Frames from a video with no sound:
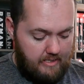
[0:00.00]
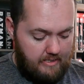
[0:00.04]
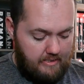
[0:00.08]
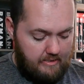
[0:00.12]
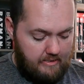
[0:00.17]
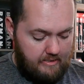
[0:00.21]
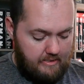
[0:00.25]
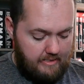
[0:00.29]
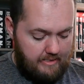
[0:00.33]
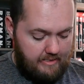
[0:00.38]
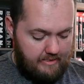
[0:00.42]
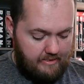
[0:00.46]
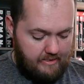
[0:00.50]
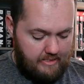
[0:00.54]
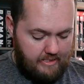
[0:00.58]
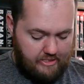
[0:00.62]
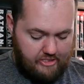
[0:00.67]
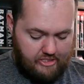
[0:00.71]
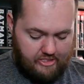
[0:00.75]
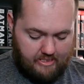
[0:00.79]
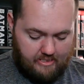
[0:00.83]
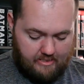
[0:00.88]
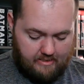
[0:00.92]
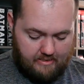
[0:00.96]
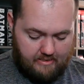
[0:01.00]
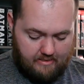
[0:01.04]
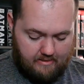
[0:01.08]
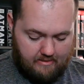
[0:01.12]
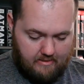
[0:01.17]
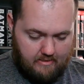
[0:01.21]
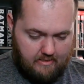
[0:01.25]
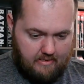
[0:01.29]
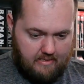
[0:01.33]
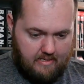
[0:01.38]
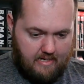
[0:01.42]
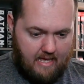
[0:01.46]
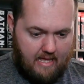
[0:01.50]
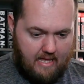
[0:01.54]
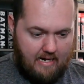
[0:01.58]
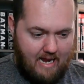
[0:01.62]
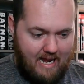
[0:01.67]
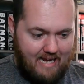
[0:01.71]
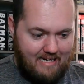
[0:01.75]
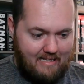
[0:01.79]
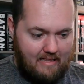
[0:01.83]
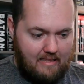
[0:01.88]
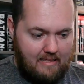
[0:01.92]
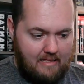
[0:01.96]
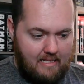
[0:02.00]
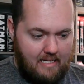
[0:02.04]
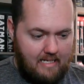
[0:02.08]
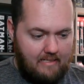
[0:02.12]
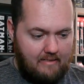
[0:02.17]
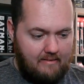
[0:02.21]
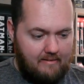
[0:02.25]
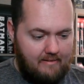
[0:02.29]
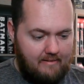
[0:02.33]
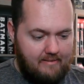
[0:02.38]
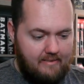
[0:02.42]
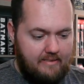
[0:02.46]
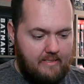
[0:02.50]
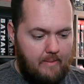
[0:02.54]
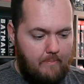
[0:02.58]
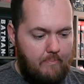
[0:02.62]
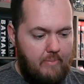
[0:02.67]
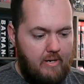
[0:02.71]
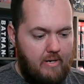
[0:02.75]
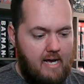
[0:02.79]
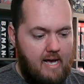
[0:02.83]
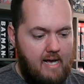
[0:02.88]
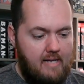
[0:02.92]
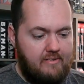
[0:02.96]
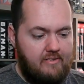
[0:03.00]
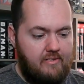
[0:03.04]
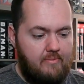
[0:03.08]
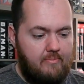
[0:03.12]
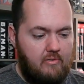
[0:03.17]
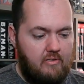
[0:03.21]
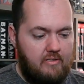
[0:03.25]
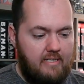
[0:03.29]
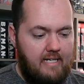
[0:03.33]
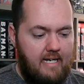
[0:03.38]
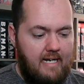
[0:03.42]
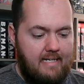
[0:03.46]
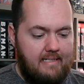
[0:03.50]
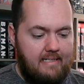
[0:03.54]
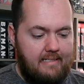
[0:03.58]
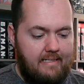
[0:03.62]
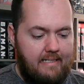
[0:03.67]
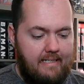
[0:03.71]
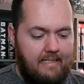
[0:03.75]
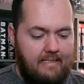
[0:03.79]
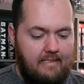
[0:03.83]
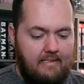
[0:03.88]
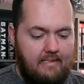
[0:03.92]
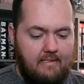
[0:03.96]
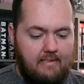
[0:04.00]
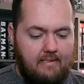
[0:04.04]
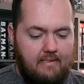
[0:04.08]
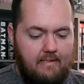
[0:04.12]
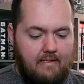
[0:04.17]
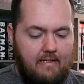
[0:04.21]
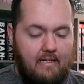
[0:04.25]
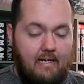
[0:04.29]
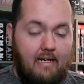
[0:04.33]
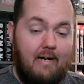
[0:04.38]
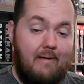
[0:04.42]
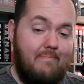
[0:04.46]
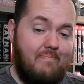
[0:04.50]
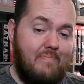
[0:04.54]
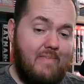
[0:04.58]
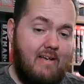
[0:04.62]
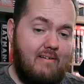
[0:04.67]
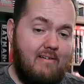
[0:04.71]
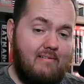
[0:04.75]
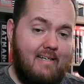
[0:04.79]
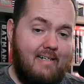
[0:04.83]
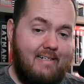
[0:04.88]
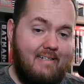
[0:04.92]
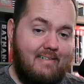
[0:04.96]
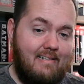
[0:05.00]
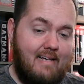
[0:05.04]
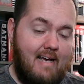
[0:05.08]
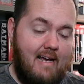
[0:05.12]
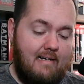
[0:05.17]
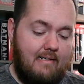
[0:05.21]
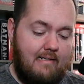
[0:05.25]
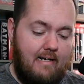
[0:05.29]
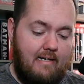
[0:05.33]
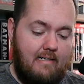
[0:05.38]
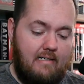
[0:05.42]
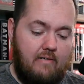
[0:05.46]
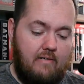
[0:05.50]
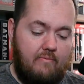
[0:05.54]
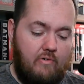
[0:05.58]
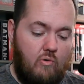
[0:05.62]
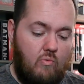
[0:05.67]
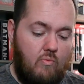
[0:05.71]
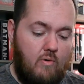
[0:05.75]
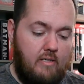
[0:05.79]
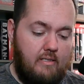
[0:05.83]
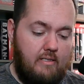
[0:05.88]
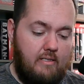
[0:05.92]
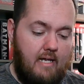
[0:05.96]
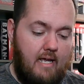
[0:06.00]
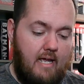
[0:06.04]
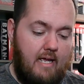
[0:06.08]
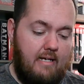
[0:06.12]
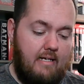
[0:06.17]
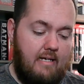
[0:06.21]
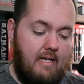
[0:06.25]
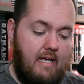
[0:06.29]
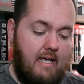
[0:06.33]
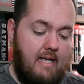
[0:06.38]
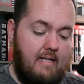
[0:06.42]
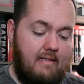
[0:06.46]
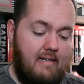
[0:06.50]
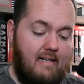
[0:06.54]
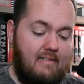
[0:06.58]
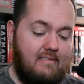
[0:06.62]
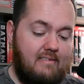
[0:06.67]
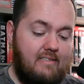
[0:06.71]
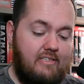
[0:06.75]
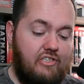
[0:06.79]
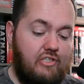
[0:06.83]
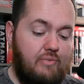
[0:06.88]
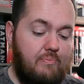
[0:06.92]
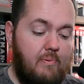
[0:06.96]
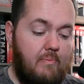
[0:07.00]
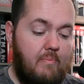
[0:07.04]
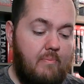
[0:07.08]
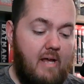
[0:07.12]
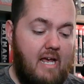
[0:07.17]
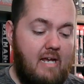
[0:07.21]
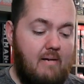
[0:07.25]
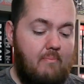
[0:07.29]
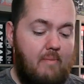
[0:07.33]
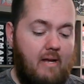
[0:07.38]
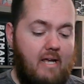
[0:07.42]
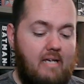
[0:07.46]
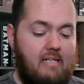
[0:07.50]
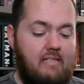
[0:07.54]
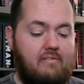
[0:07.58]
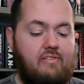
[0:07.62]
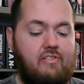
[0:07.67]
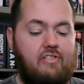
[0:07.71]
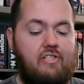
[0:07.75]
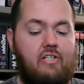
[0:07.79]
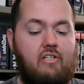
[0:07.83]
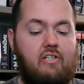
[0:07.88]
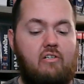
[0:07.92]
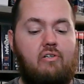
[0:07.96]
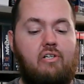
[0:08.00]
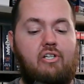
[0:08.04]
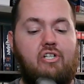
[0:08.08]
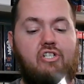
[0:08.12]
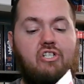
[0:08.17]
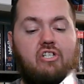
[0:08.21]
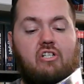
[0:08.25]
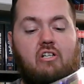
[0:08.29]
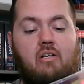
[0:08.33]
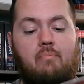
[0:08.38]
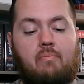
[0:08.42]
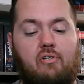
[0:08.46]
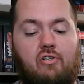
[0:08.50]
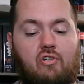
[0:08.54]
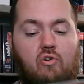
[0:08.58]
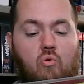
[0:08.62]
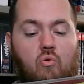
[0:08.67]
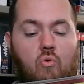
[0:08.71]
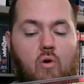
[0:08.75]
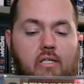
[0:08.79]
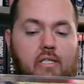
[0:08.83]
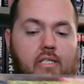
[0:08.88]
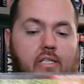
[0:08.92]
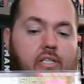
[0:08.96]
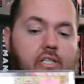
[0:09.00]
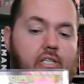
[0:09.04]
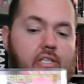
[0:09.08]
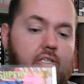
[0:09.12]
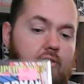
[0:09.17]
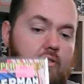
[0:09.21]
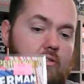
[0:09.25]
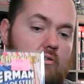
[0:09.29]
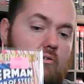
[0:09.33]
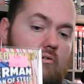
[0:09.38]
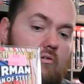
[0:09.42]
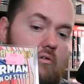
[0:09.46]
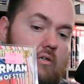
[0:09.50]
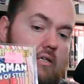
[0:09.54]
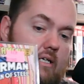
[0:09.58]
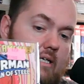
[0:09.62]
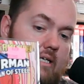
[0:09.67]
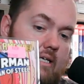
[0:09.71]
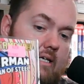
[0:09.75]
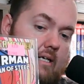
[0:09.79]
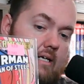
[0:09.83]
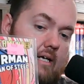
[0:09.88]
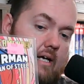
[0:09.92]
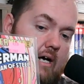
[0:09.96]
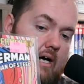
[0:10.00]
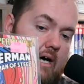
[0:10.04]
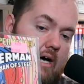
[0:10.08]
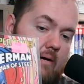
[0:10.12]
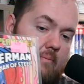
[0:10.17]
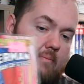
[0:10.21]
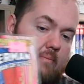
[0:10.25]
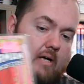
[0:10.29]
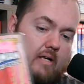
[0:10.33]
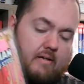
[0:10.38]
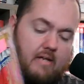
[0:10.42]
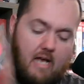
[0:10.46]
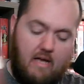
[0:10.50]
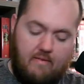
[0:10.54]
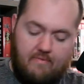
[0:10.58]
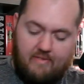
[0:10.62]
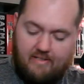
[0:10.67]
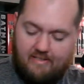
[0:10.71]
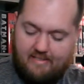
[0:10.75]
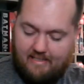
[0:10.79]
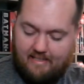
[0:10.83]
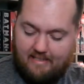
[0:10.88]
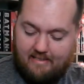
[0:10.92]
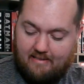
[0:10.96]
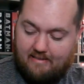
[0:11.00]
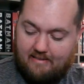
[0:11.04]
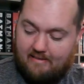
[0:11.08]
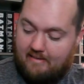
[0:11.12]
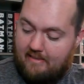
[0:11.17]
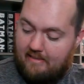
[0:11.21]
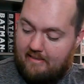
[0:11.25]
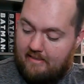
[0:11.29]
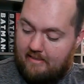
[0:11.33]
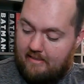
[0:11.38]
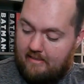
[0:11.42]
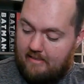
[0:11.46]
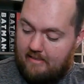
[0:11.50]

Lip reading: condition, and I think this is a possible candidate. I'd like a 9.8 of it one day, and that's Superman Man of Steel issue number 22. Now this is the